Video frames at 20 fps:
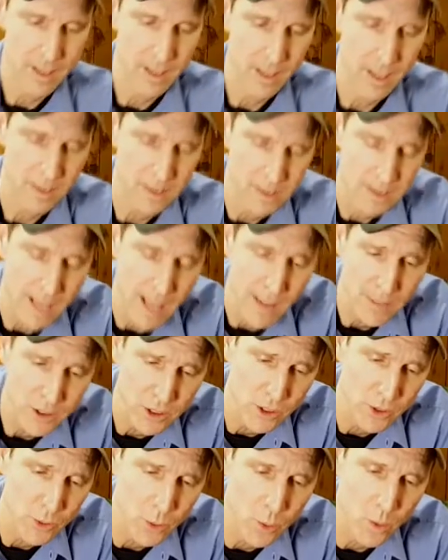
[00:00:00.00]
has established
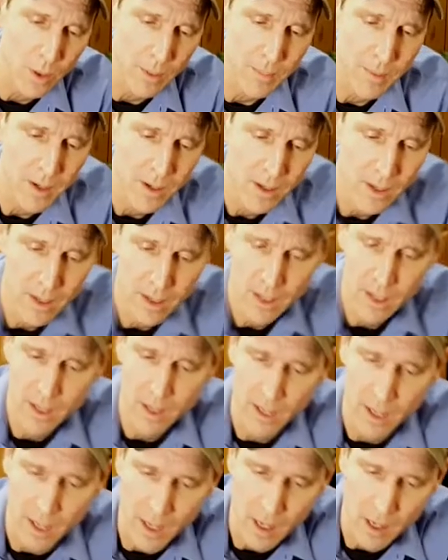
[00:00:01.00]
a norm
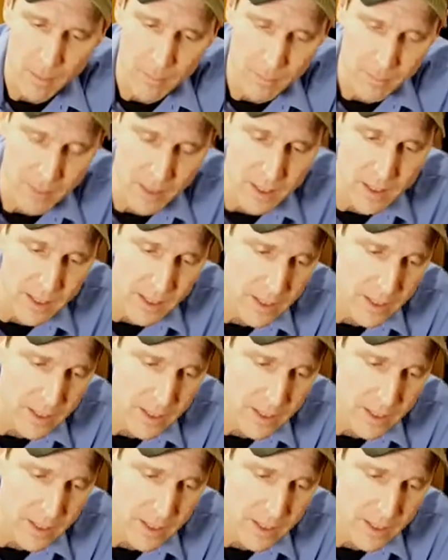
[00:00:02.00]
in the